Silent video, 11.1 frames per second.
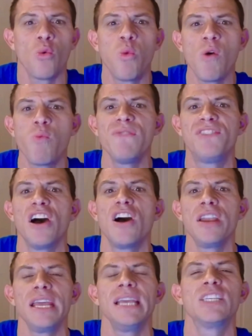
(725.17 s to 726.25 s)
what we've
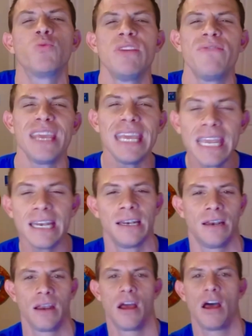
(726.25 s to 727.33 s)
done is we've
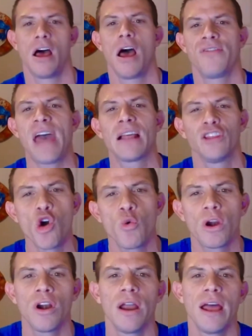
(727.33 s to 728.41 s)
eaten that
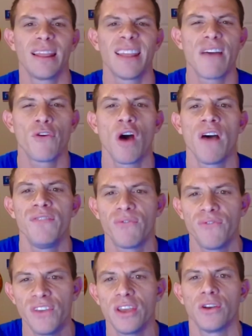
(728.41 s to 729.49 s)
lower level of the
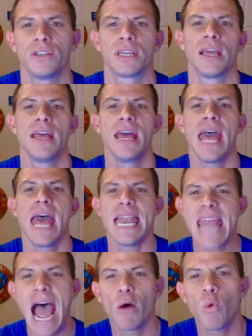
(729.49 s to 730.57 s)
field.
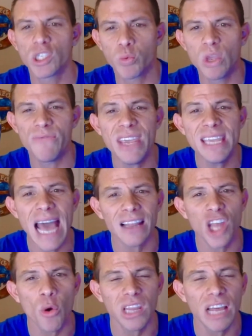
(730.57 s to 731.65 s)
Now, once we've eaten
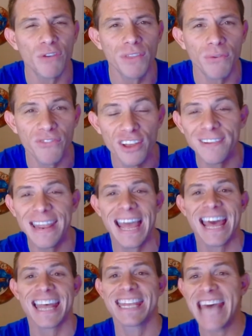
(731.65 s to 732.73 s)
that lower level of the field,
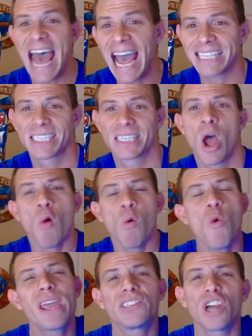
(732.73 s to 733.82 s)
that's
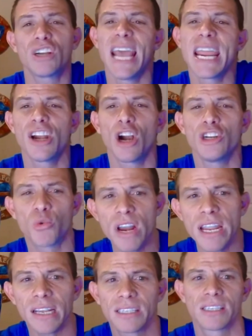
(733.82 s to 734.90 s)
when we can start taking our
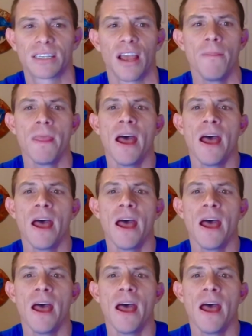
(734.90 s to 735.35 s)
drinks